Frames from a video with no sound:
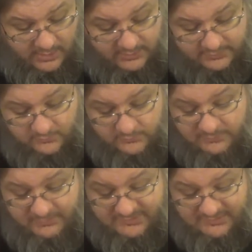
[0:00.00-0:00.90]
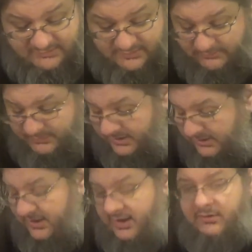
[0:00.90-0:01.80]
I don't want to mess these up, but I
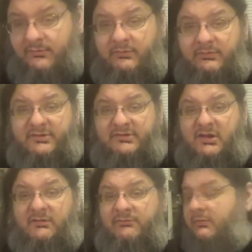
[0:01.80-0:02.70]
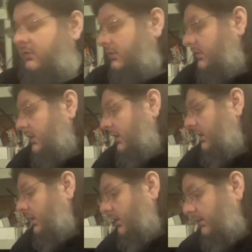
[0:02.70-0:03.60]
can't do it with this knife
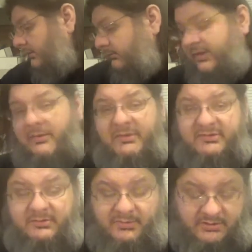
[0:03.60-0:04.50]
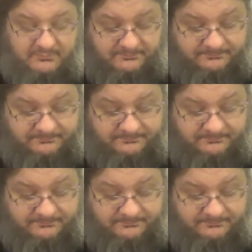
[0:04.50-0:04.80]
without messing them up.